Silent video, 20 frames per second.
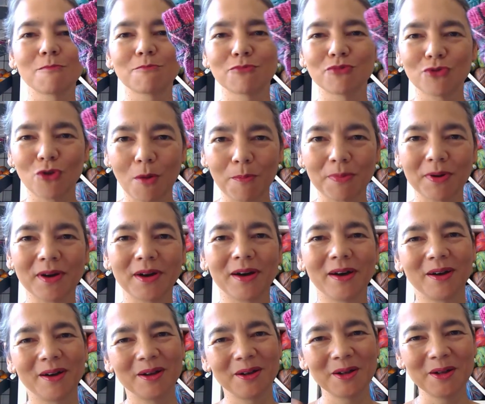
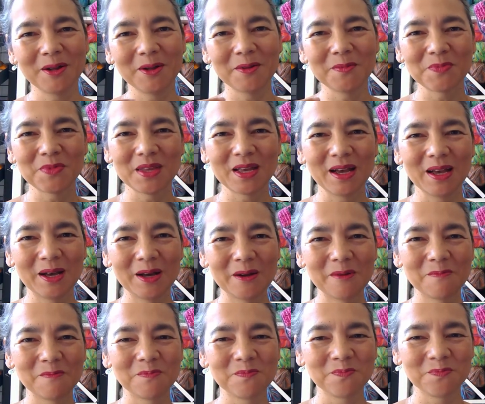proper
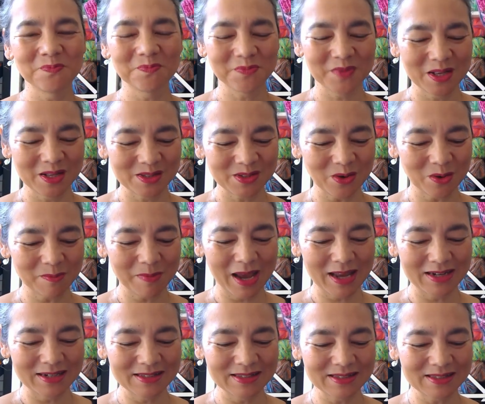Sock
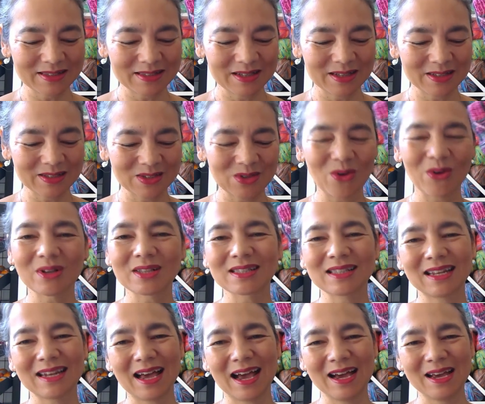Madness socks
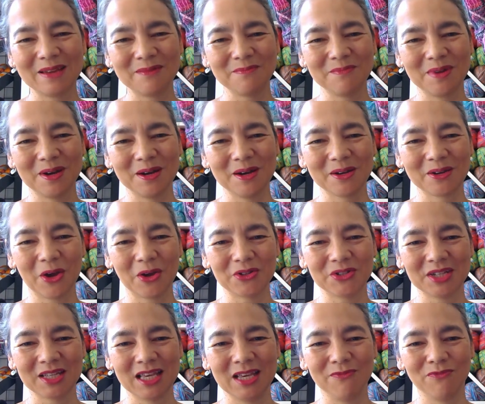that I'm going
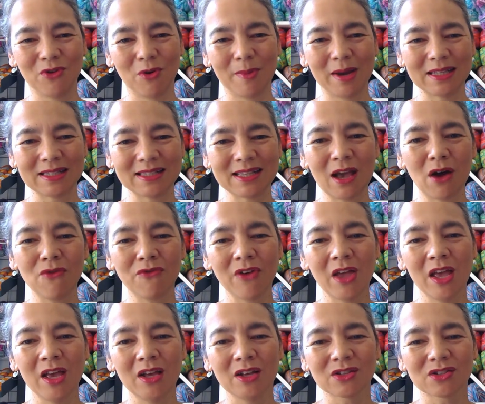to keep for myself.
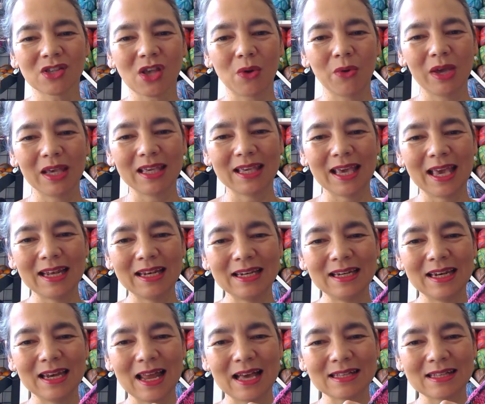So again,